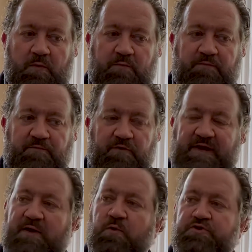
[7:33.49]

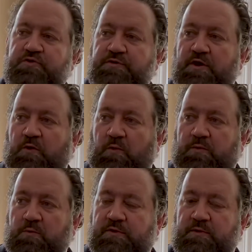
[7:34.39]
forget what you know?
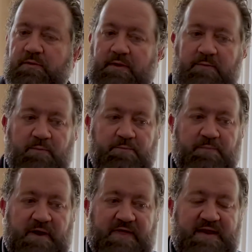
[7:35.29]

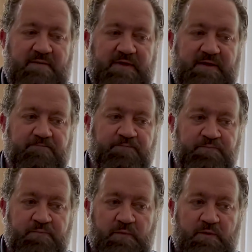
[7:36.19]
By that I mean,
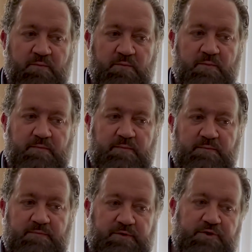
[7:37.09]

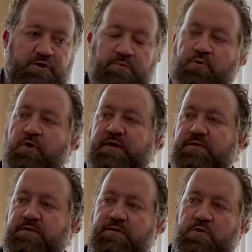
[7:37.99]
to your point,
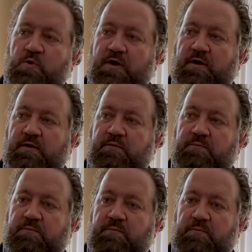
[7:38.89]
you are
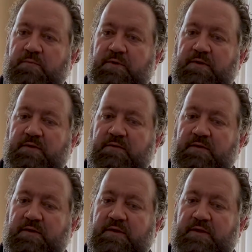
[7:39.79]

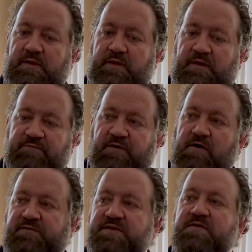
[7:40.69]

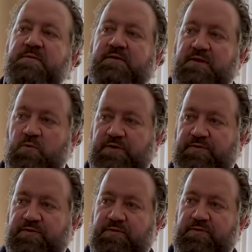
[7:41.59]
involved intimately
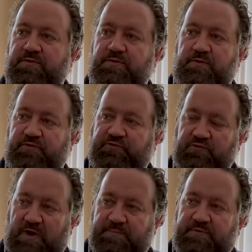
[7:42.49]
with your
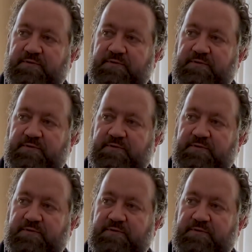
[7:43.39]
script,